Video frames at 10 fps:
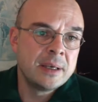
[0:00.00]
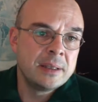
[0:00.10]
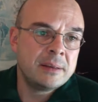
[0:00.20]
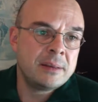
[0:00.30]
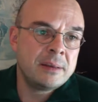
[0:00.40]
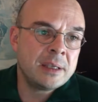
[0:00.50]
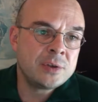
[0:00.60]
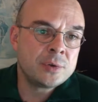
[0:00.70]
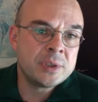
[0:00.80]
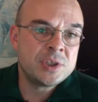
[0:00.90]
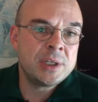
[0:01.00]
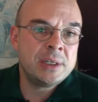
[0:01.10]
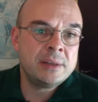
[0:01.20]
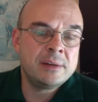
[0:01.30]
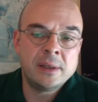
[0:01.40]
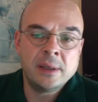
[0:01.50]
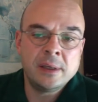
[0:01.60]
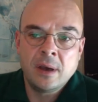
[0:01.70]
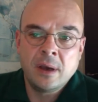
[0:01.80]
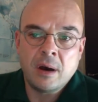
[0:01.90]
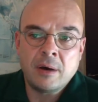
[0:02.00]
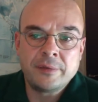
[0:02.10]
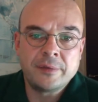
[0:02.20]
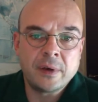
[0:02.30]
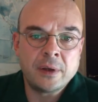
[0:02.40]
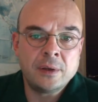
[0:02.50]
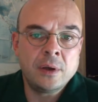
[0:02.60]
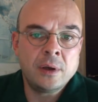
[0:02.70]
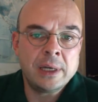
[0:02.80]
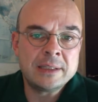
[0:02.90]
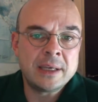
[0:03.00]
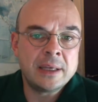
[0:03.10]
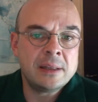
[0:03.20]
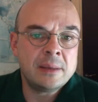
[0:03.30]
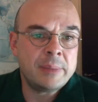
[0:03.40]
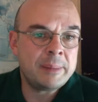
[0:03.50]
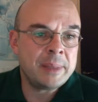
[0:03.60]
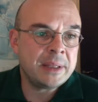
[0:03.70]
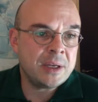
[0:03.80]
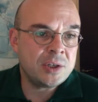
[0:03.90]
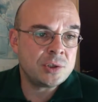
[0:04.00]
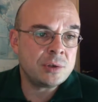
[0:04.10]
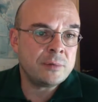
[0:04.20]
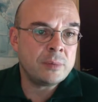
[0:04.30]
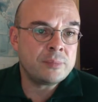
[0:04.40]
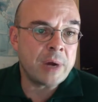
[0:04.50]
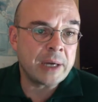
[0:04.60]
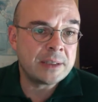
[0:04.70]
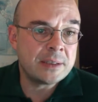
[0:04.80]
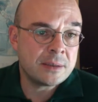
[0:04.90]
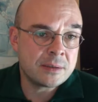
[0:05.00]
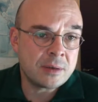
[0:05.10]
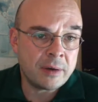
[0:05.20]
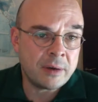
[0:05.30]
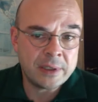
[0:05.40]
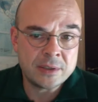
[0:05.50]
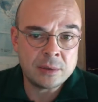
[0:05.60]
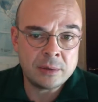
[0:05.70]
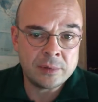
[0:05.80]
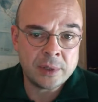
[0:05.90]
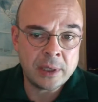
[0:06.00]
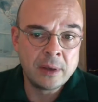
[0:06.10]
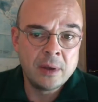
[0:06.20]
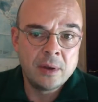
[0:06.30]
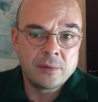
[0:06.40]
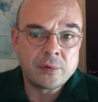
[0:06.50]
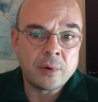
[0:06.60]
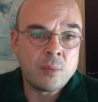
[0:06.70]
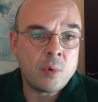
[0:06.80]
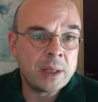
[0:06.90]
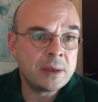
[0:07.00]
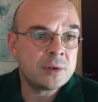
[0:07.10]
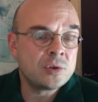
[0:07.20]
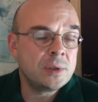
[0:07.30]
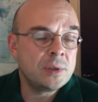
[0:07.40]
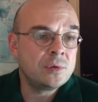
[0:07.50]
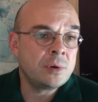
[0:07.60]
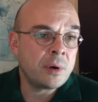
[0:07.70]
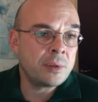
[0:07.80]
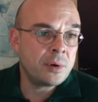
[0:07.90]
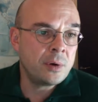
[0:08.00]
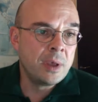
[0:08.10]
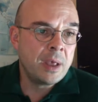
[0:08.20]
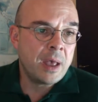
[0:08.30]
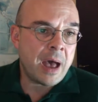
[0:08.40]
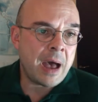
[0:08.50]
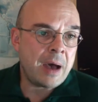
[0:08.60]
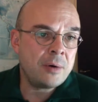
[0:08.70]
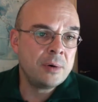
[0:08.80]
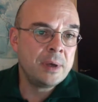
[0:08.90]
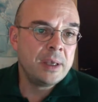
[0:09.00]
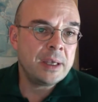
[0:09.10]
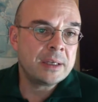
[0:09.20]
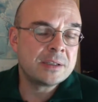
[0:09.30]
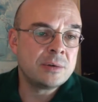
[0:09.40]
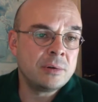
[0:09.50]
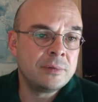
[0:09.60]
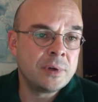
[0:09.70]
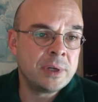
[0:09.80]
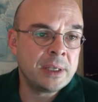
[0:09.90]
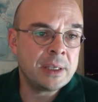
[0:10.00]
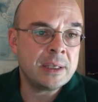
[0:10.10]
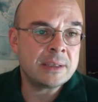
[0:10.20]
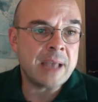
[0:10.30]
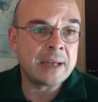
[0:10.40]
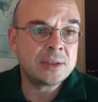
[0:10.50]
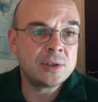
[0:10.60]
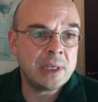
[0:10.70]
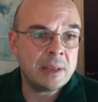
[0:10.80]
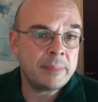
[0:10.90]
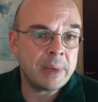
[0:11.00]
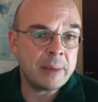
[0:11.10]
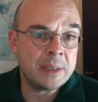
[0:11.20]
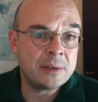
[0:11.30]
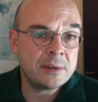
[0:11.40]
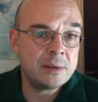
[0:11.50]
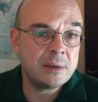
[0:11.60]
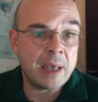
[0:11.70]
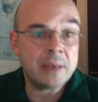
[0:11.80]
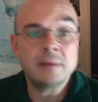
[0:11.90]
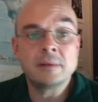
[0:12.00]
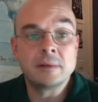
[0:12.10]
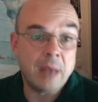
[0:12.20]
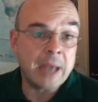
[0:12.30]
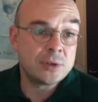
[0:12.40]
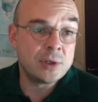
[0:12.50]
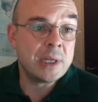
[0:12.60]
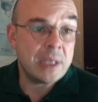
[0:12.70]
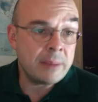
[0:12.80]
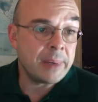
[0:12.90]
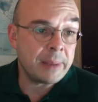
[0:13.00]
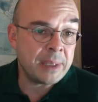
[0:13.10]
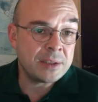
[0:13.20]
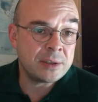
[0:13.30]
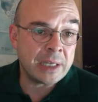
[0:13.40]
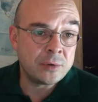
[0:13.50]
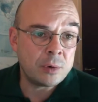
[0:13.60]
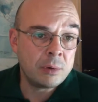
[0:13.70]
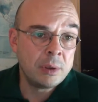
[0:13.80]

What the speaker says: the heterogeneity of let's say, the implementation of the practices of external voting. From one country to another, how external voting is actually implemented, and actually implemented at all,